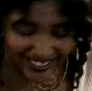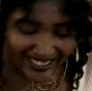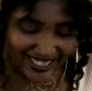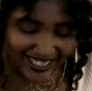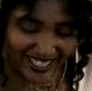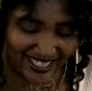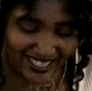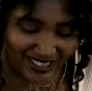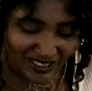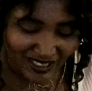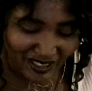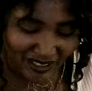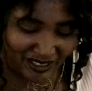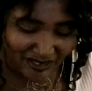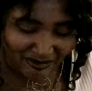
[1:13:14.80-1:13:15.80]

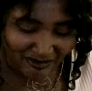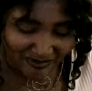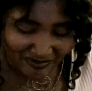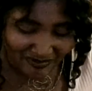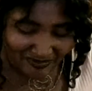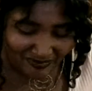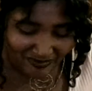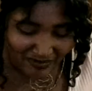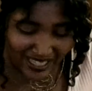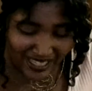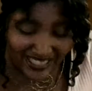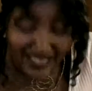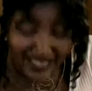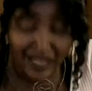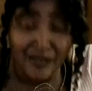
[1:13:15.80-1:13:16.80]
and
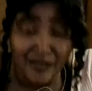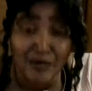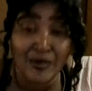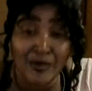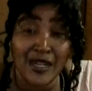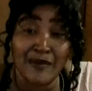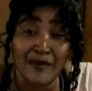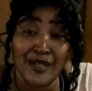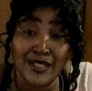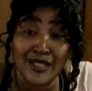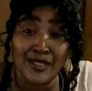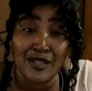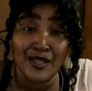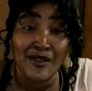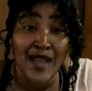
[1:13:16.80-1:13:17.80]
peace and love supreme
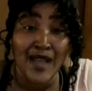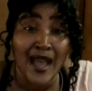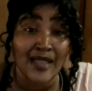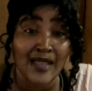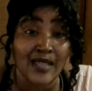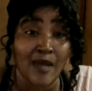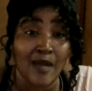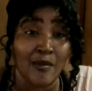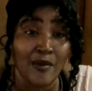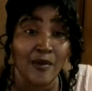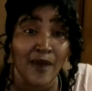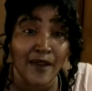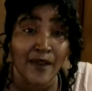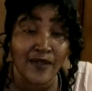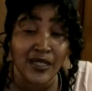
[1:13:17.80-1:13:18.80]
unto you guys. I
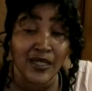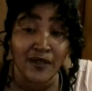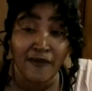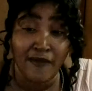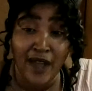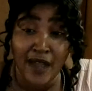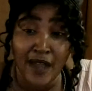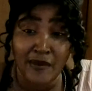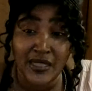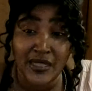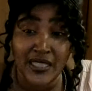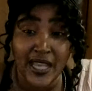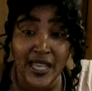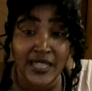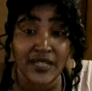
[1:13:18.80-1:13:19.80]
pray for the divine
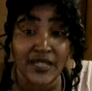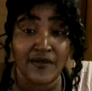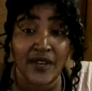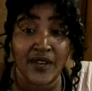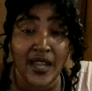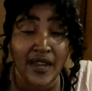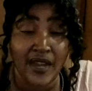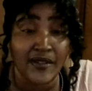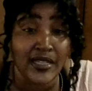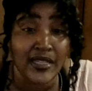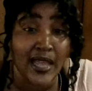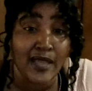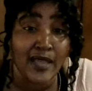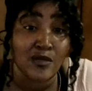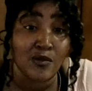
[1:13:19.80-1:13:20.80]
protection for every
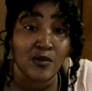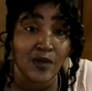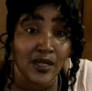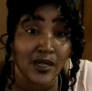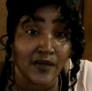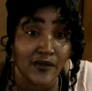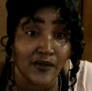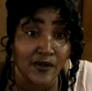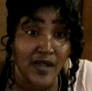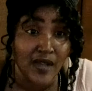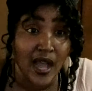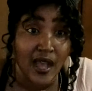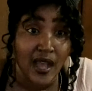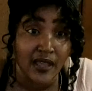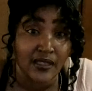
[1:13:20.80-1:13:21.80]
last one of you
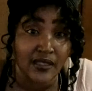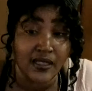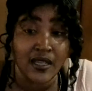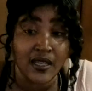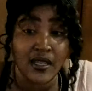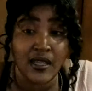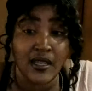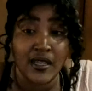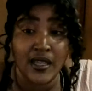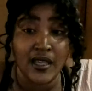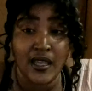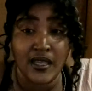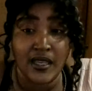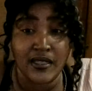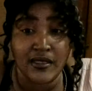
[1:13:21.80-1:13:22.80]
guys.
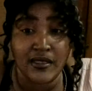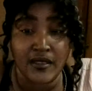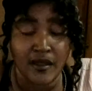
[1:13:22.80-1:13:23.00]
And